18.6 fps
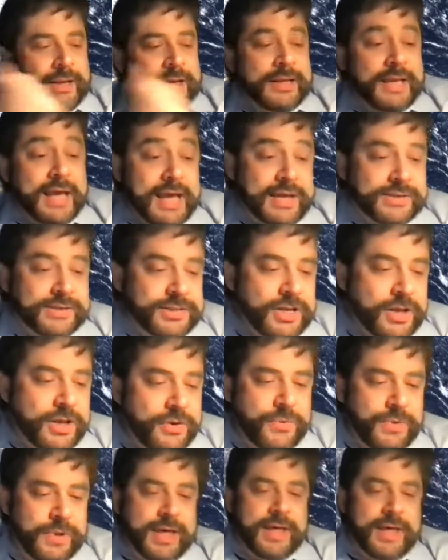yeah. Mm-hmm.
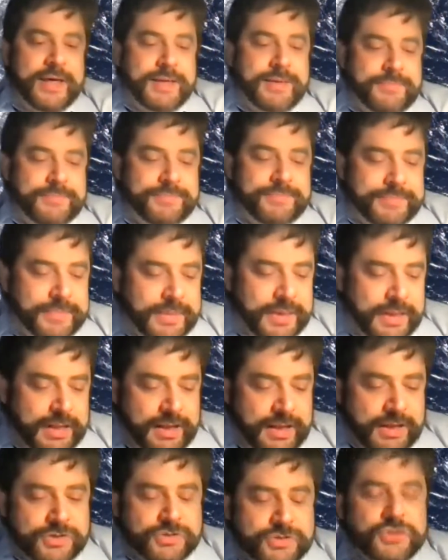So um,
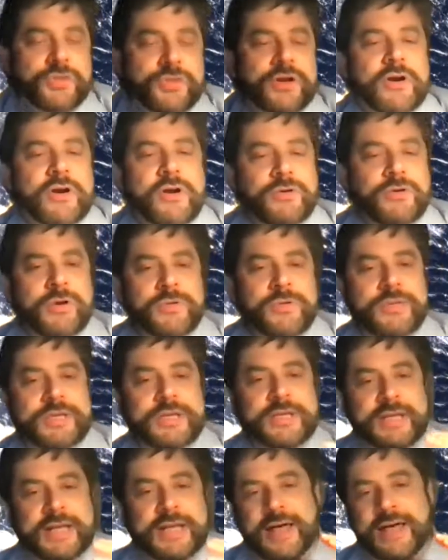so there are
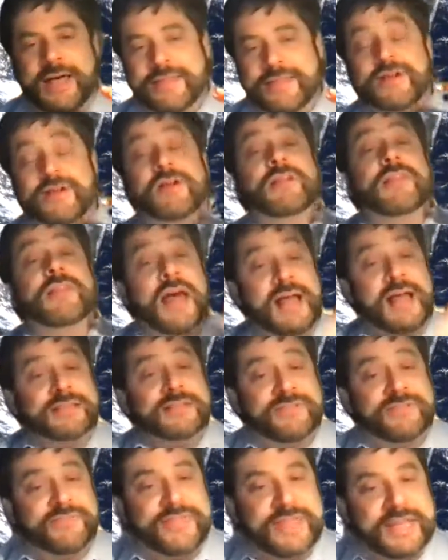only uh, there are
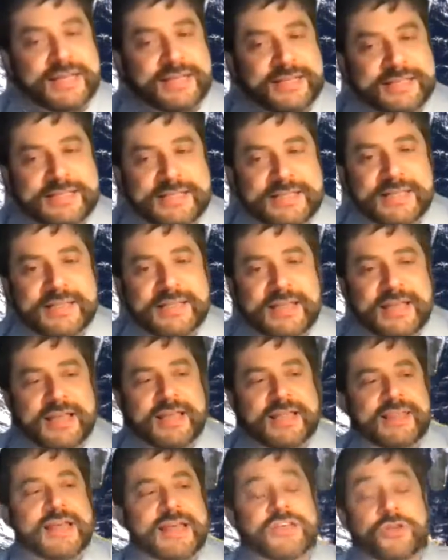lots of things that,
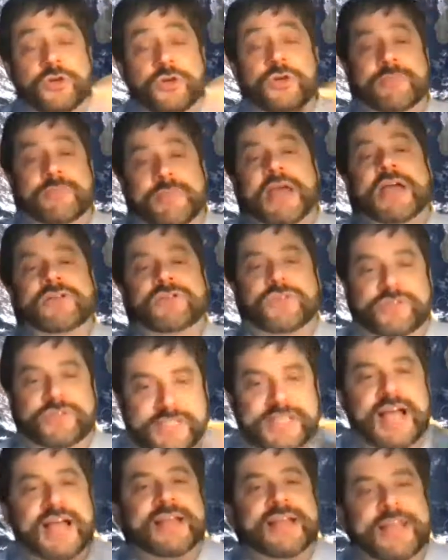that you can measure
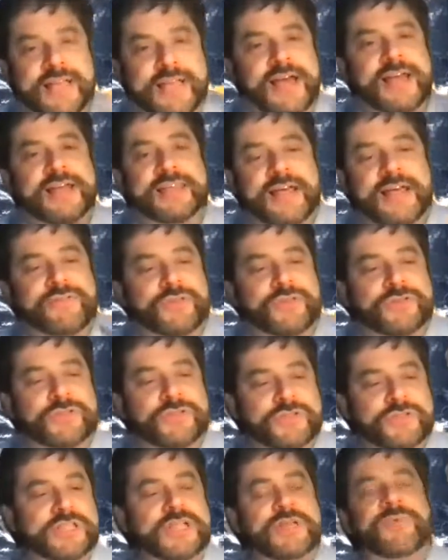cytokine levels.
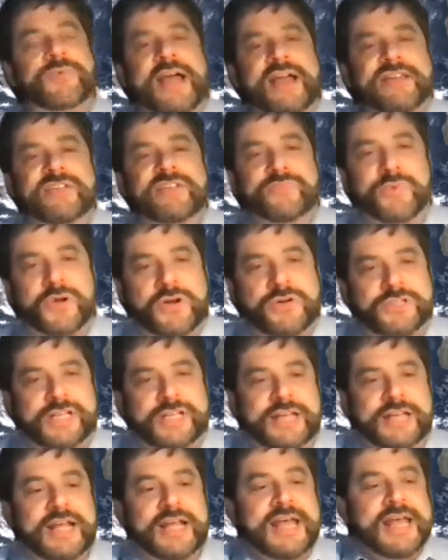So C-reactive
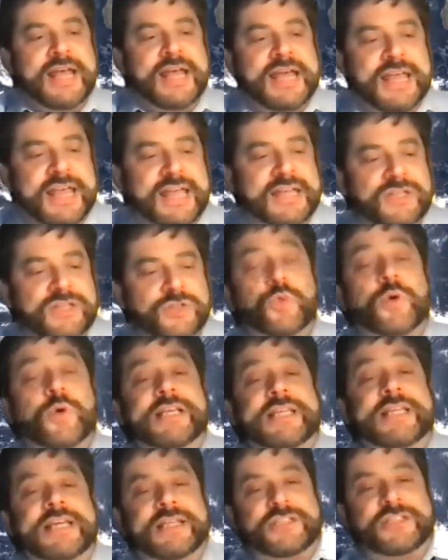protein is
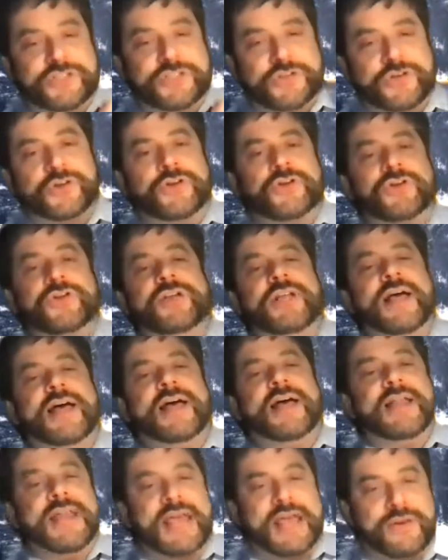what gets turned
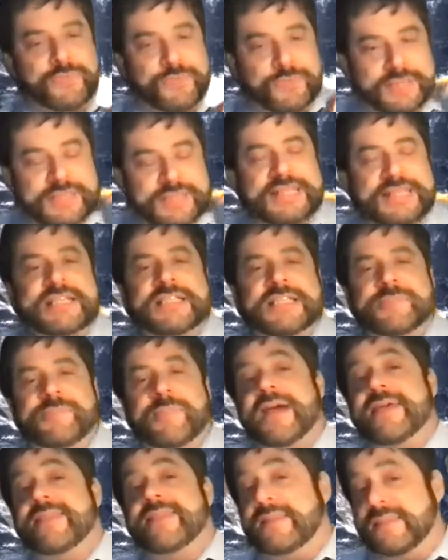on and released
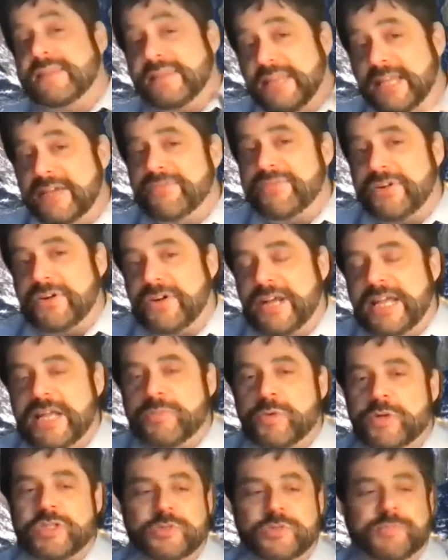by the liver
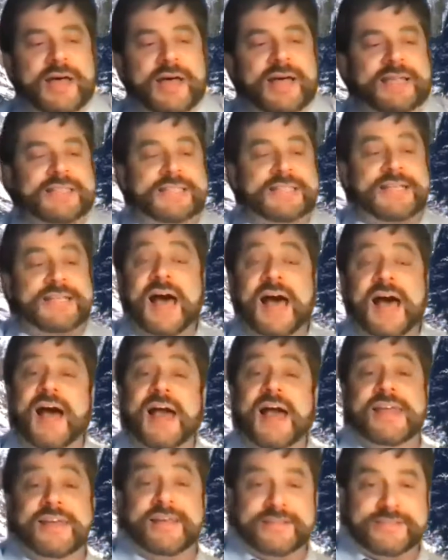in response to
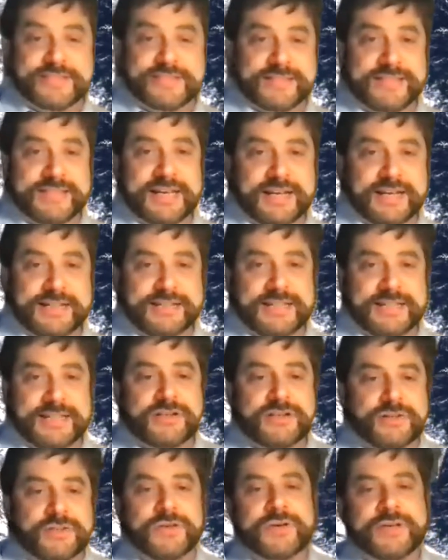IL 6,
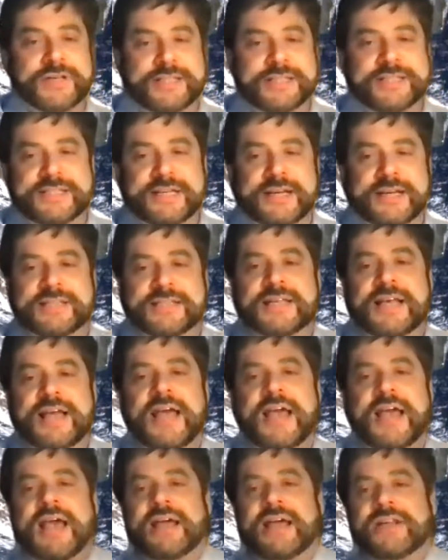interleukin 6.
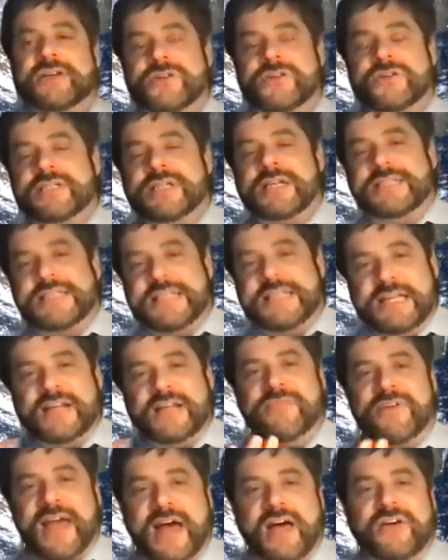And it turns out
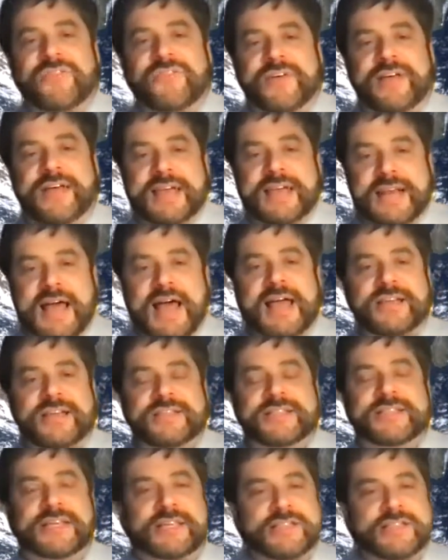TNF alpha and IL
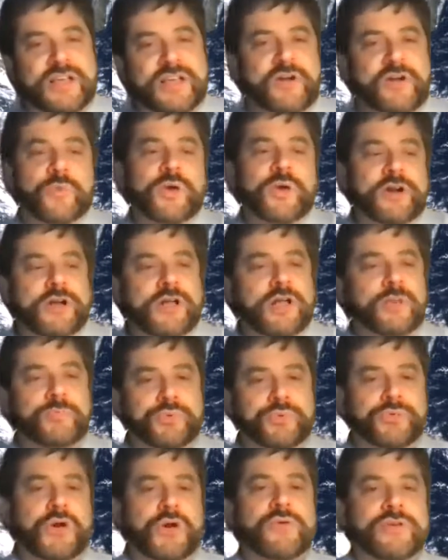6 are what are called
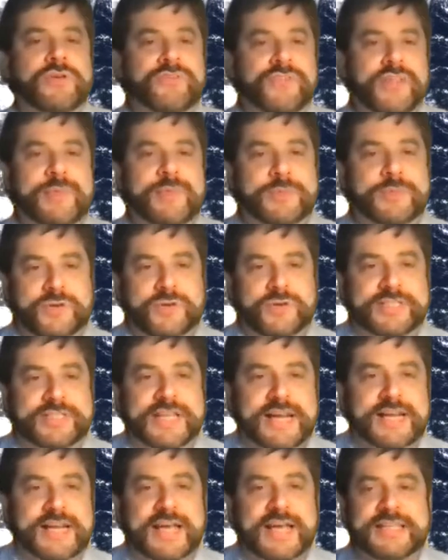pro inflammatory
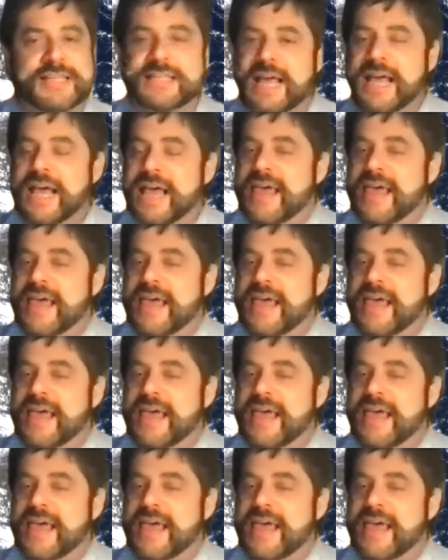cytokines.